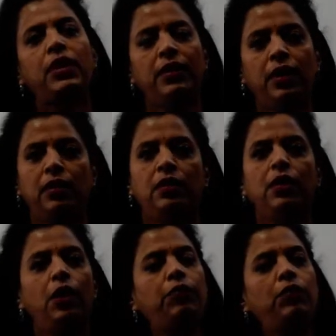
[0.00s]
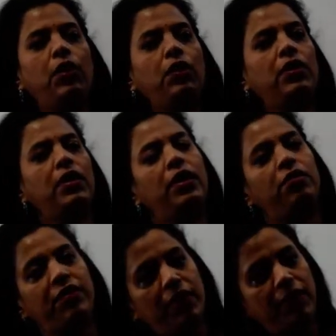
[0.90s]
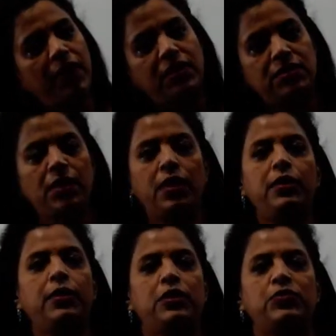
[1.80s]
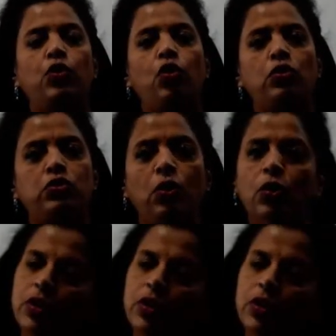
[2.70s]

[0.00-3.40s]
done. If you want, you can refer your NCERT textbook also.